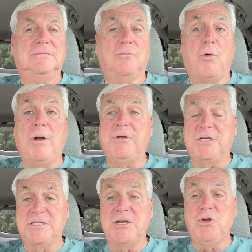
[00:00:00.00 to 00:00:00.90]
One,
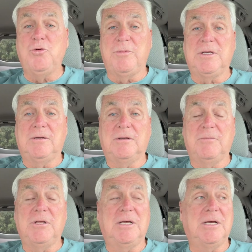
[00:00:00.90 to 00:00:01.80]
because they knew me. I
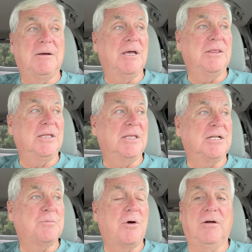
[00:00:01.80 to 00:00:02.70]
mean, I think
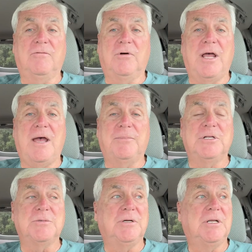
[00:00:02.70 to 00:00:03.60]
that's part of what
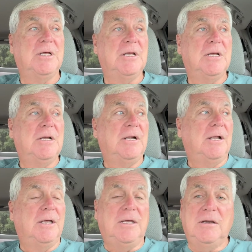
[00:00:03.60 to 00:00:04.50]
happens. But
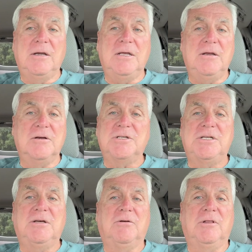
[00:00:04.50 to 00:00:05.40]
here's the
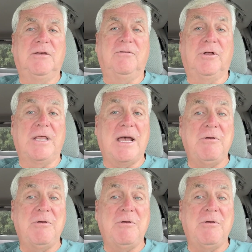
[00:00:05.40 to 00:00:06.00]
deal with LiveGood.